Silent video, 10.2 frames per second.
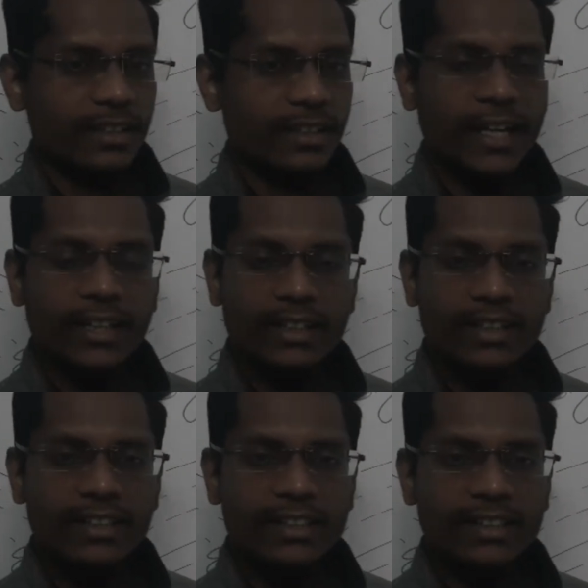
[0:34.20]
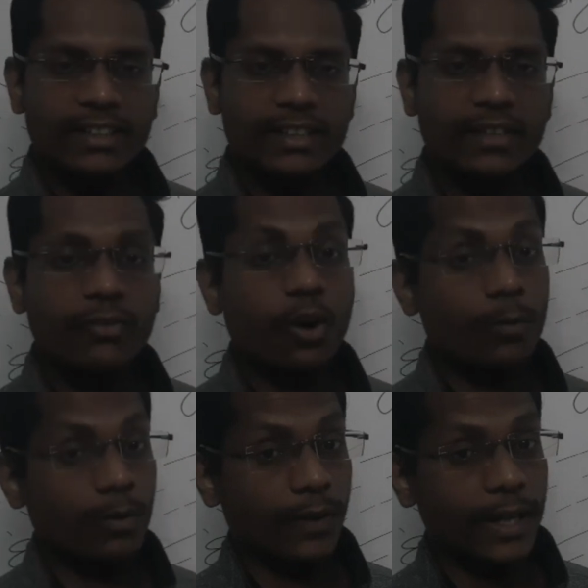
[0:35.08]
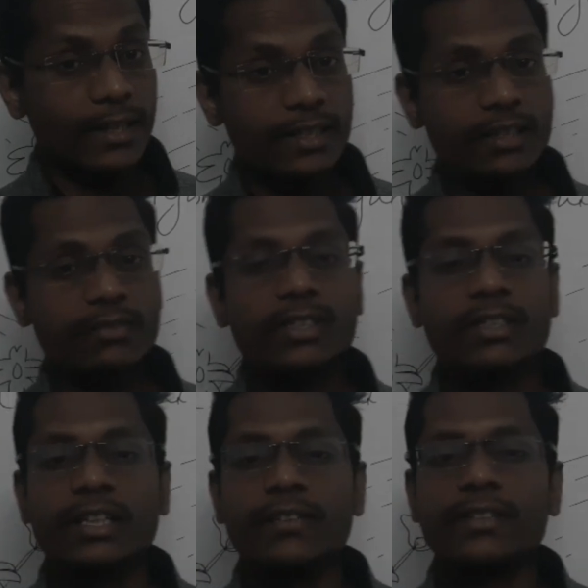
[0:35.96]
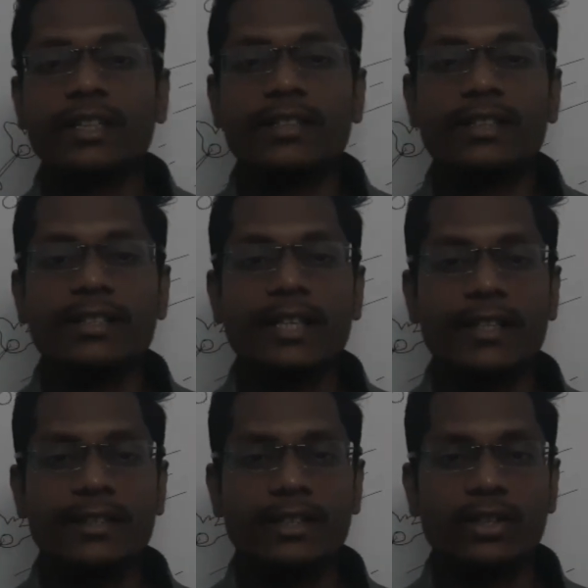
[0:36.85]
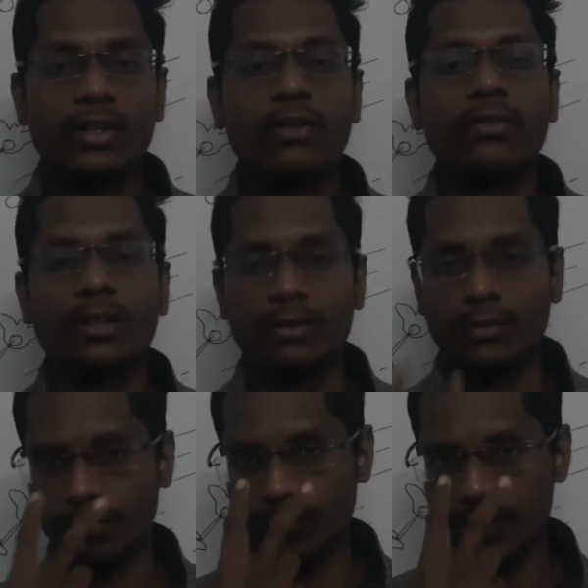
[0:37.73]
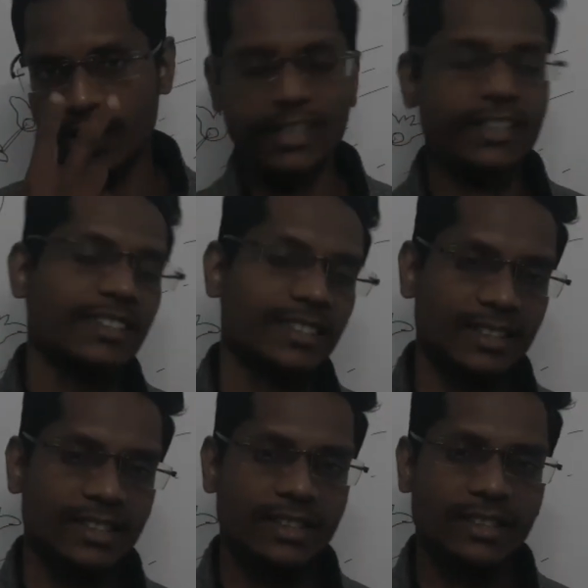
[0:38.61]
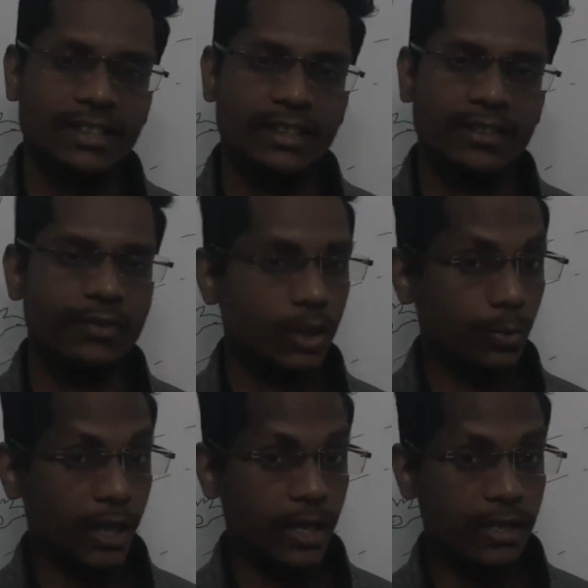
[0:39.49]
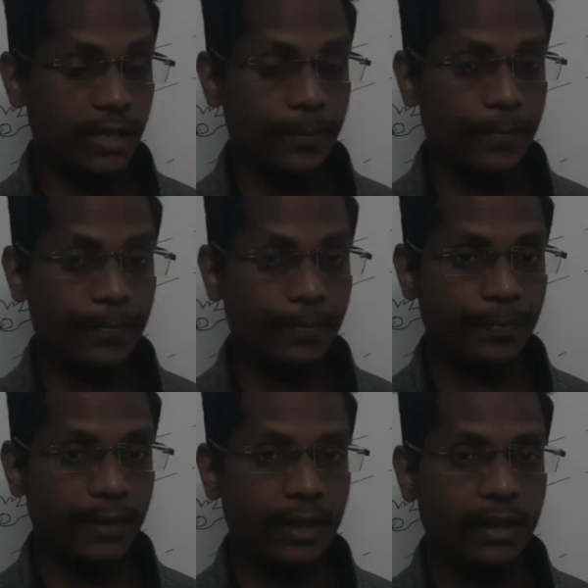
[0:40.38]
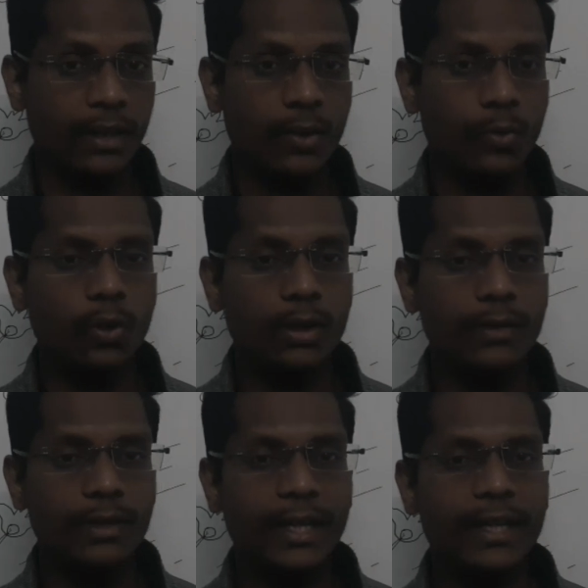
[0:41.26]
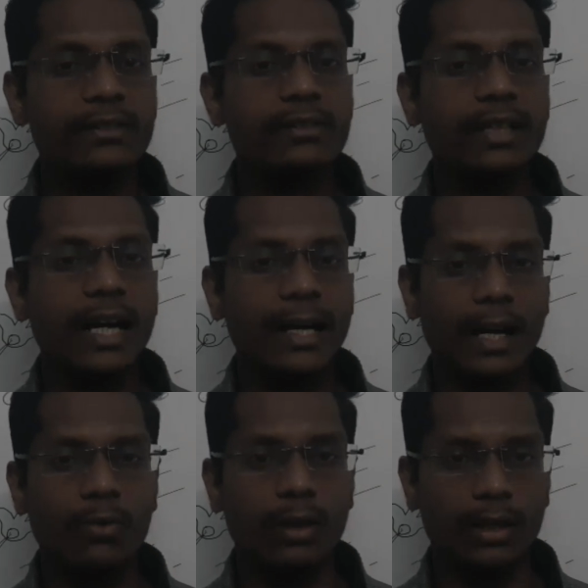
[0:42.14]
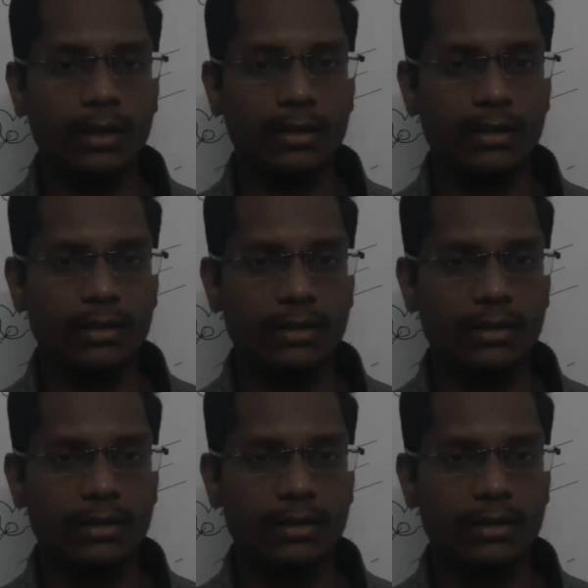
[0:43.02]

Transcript: Light is a form of energy which gives us the sensation of vision, which means whatever things around us,